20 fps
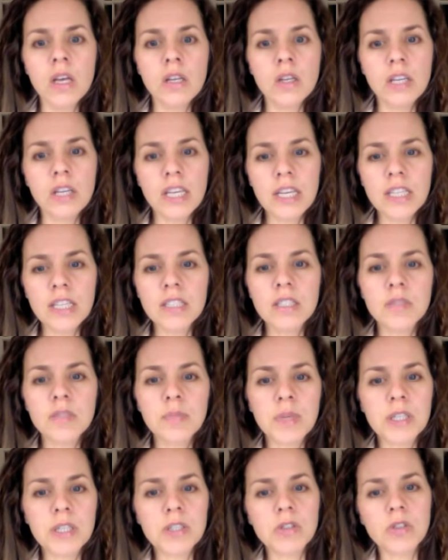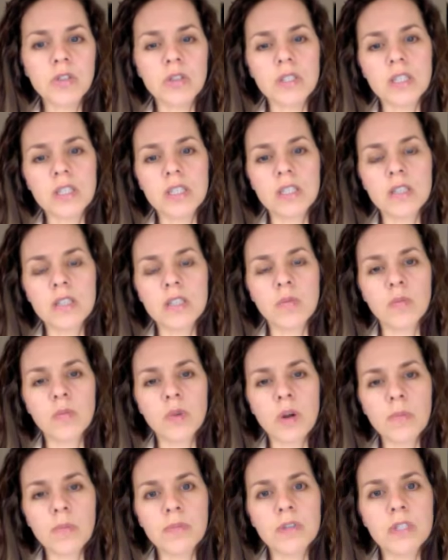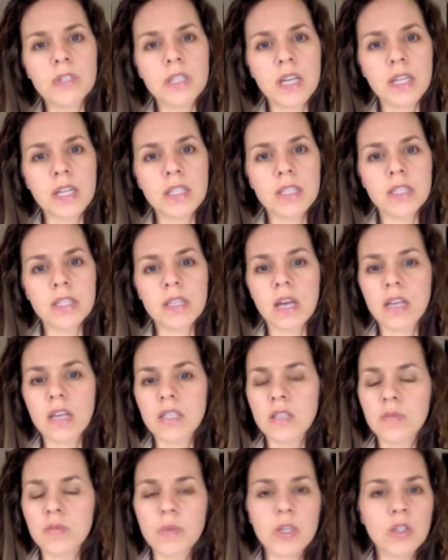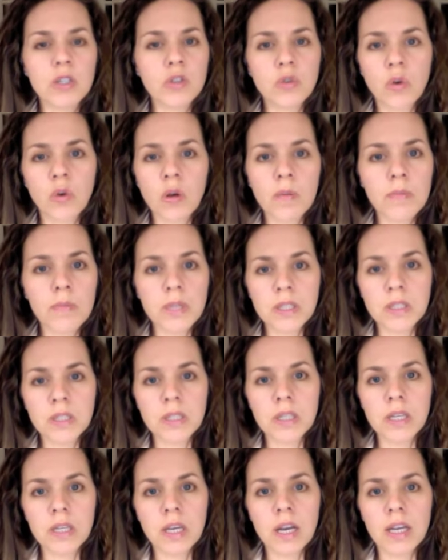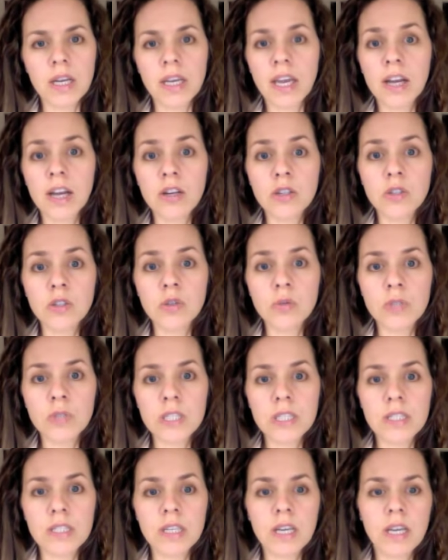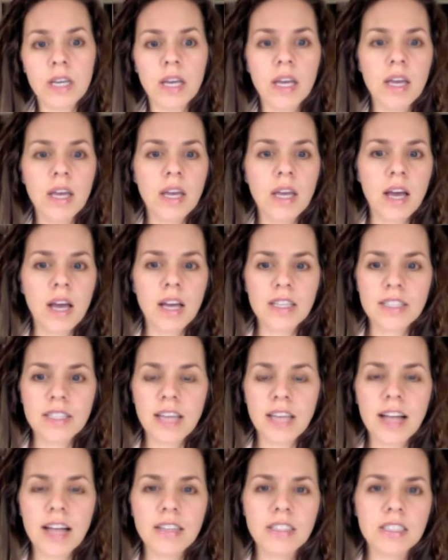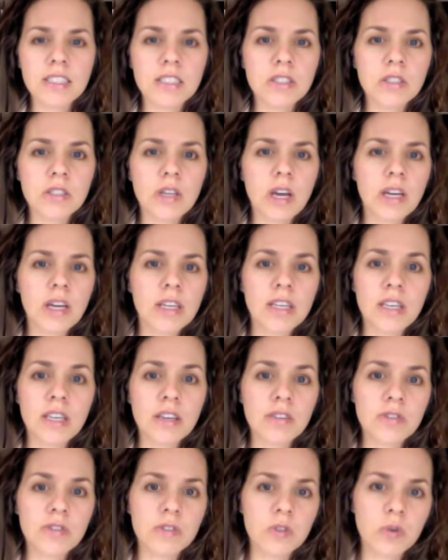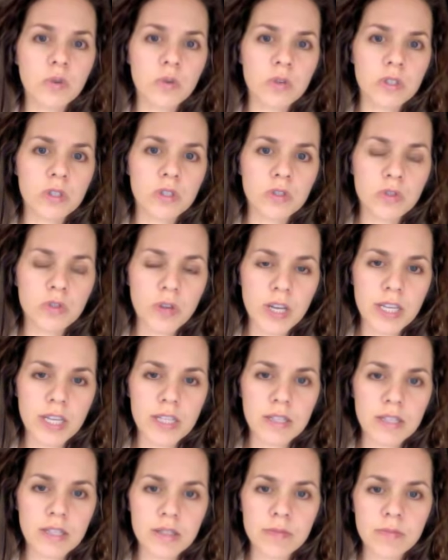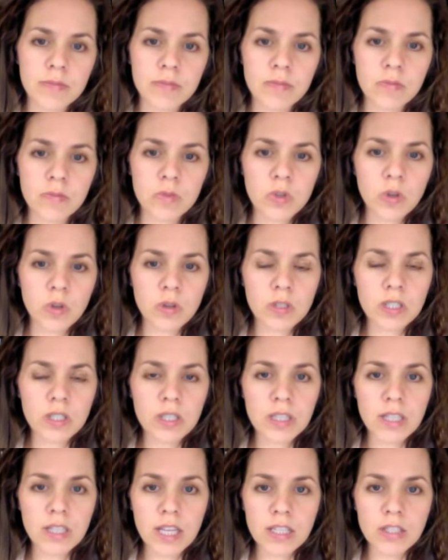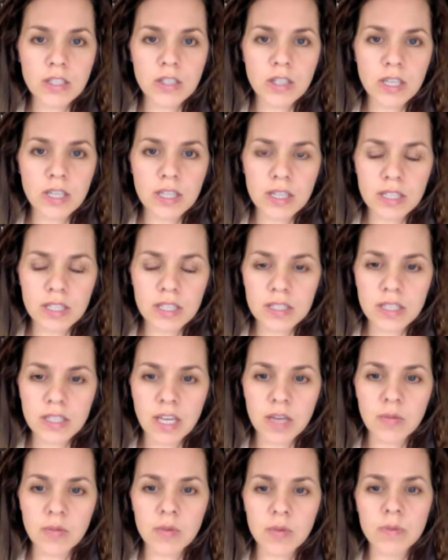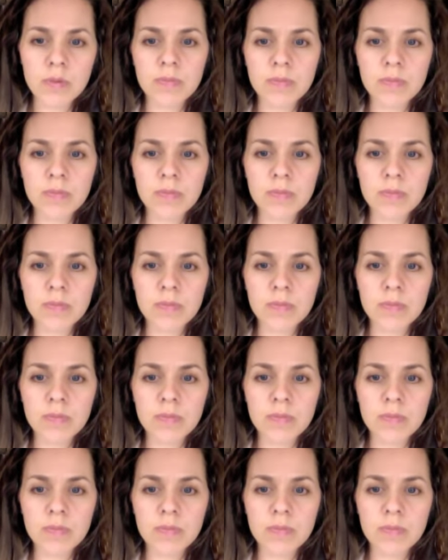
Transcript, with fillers: Each spiritual system represents a spiritual ability, a characteristic, a talent, a gift, or a strength. So let's look at this table.